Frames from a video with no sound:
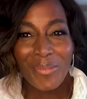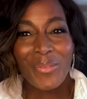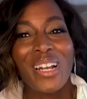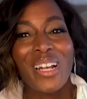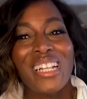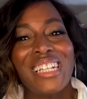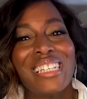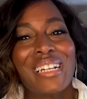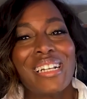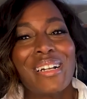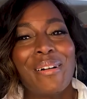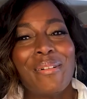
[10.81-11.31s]

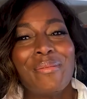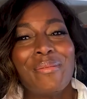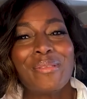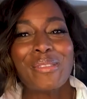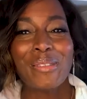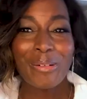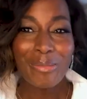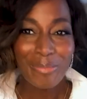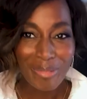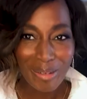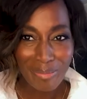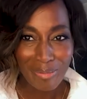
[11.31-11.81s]
Welcome
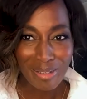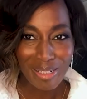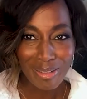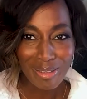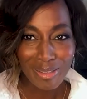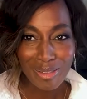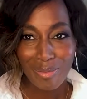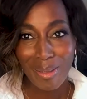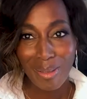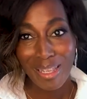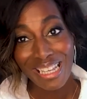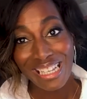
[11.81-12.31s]
to
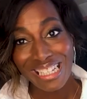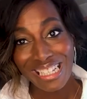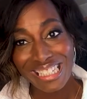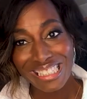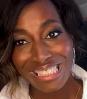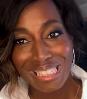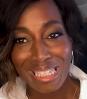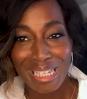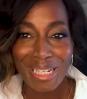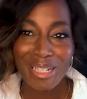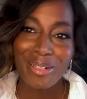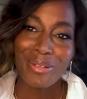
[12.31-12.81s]
Vivinos
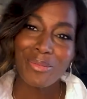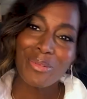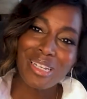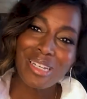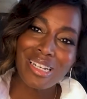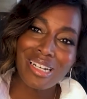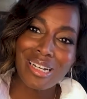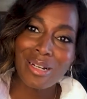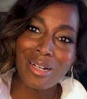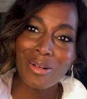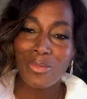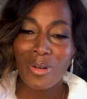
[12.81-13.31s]
Best. Here
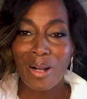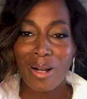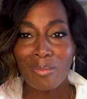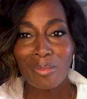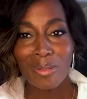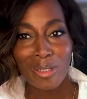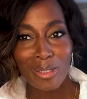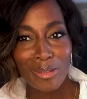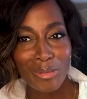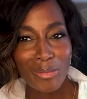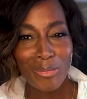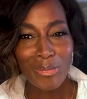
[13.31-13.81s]
we are, one
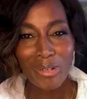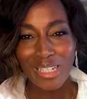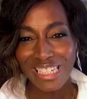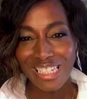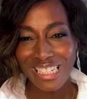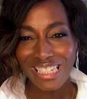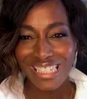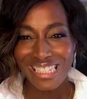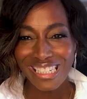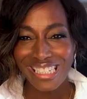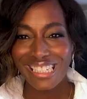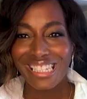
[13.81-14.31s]
more
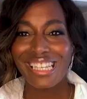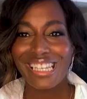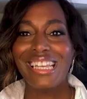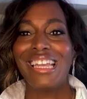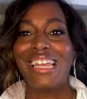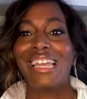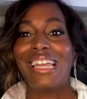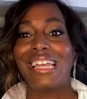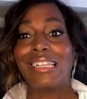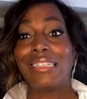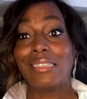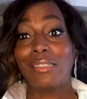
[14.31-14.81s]
week.
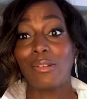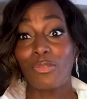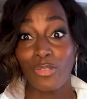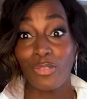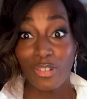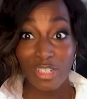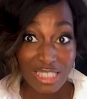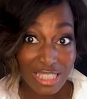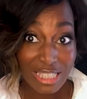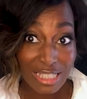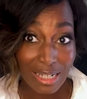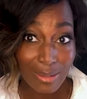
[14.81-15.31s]
And the
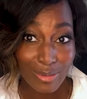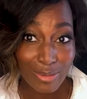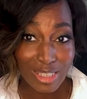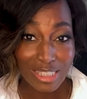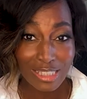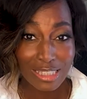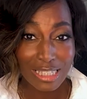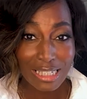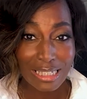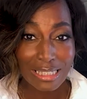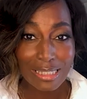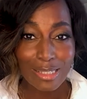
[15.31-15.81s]
first thing I want
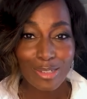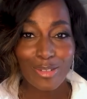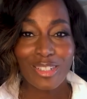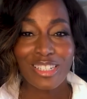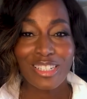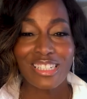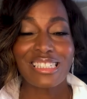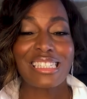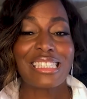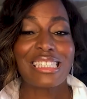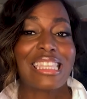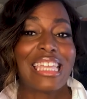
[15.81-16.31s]
to tell you
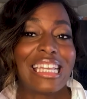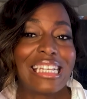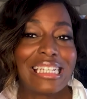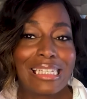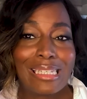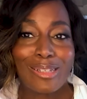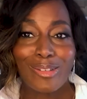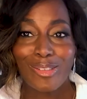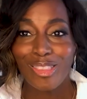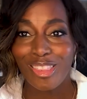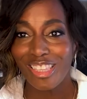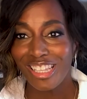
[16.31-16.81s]
is
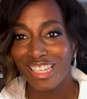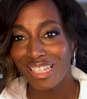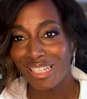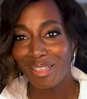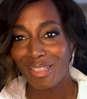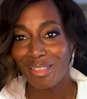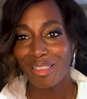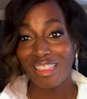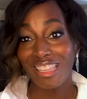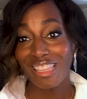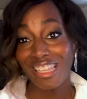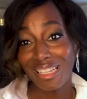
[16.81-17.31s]
thank you, thank
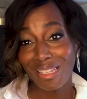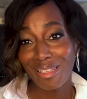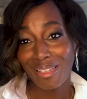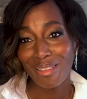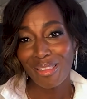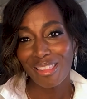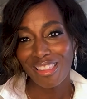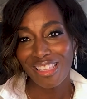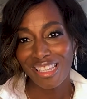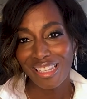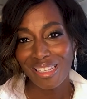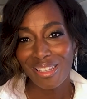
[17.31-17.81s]
you, thank you,
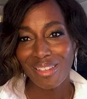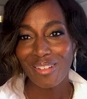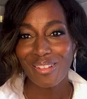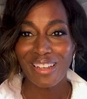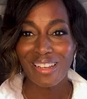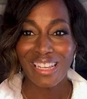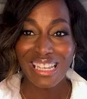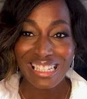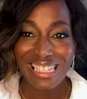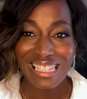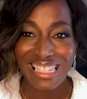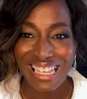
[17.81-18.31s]
thank you
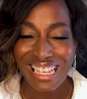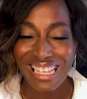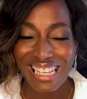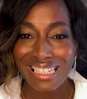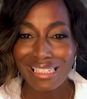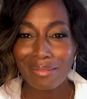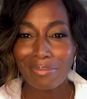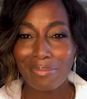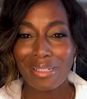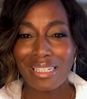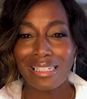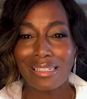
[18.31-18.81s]

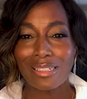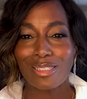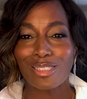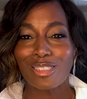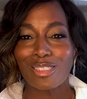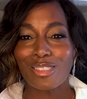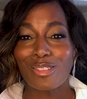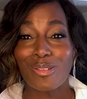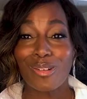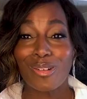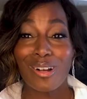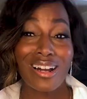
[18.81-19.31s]
again
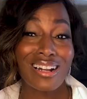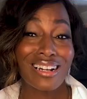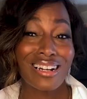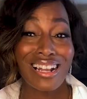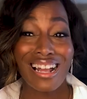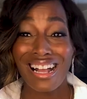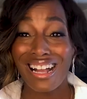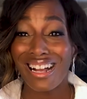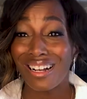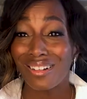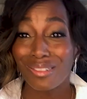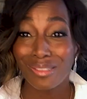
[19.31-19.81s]
because you are
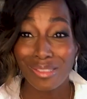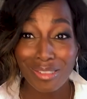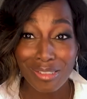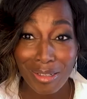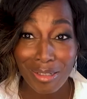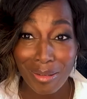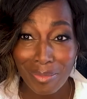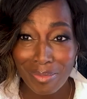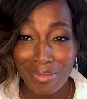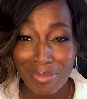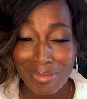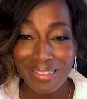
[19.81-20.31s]

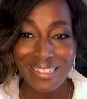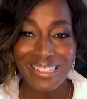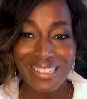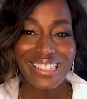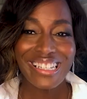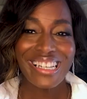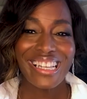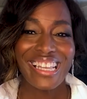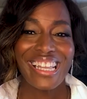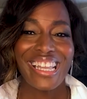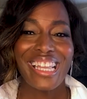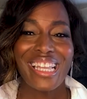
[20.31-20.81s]
awesome
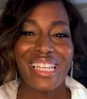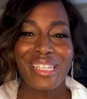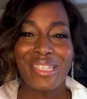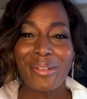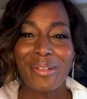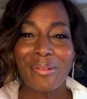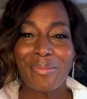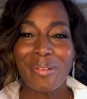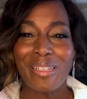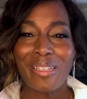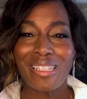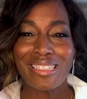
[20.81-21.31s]
and
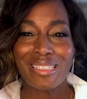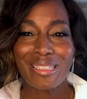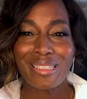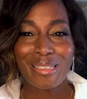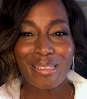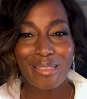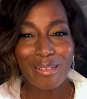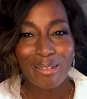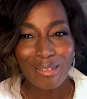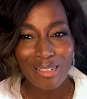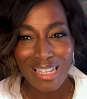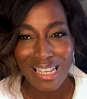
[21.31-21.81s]
you've been
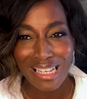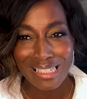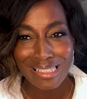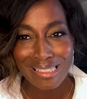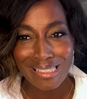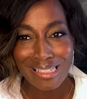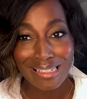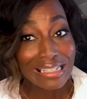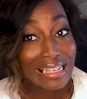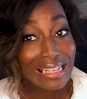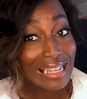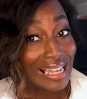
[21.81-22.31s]
so
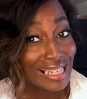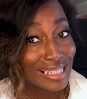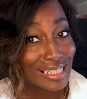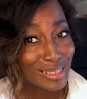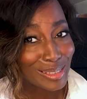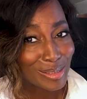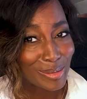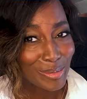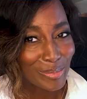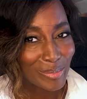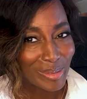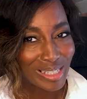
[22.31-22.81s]
nice and
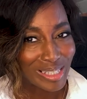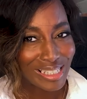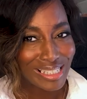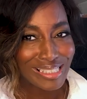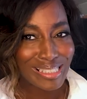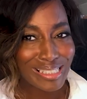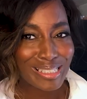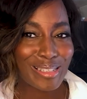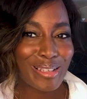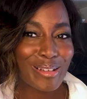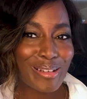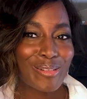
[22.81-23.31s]
kind to
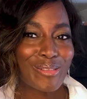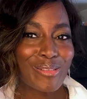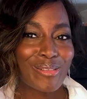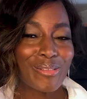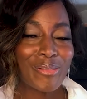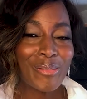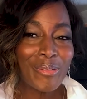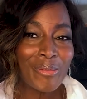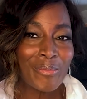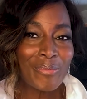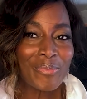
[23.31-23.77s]
me. So